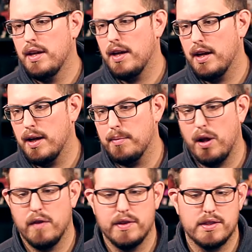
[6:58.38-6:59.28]

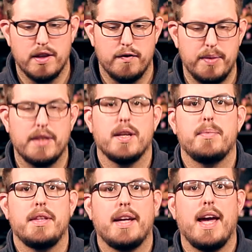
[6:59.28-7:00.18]
All the stuff picked up
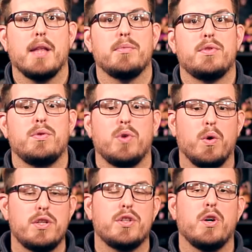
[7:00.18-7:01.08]
at the Kalamazoo
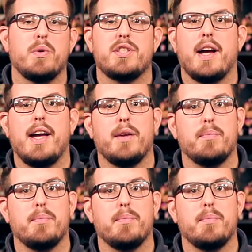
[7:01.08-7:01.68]
Toy Show, which I had a